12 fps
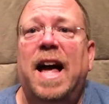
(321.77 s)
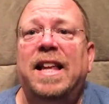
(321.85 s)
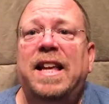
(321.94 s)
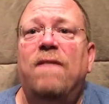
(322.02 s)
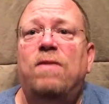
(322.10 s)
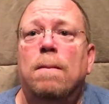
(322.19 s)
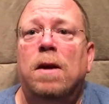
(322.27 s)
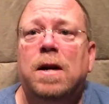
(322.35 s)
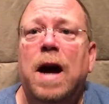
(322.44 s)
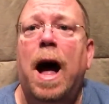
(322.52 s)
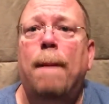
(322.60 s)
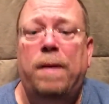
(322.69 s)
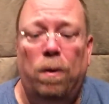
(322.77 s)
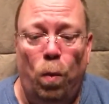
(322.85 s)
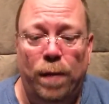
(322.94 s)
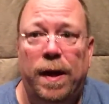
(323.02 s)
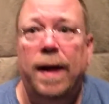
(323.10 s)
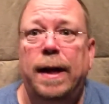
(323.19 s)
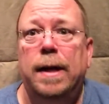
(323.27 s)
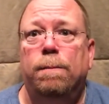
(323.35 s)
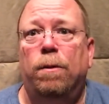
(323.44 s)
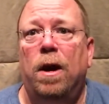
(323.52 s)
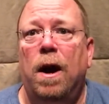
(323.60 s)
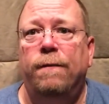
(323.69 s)
I give them a copy of what they need to
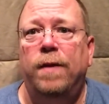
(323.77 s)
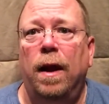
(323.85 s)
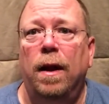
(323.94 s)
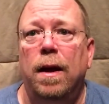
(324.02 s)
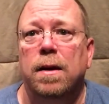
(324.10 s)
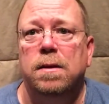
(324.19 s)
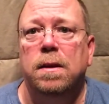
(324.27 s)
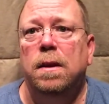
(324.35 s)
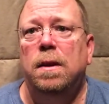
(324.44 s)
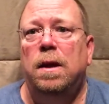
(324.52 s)
bring off that list.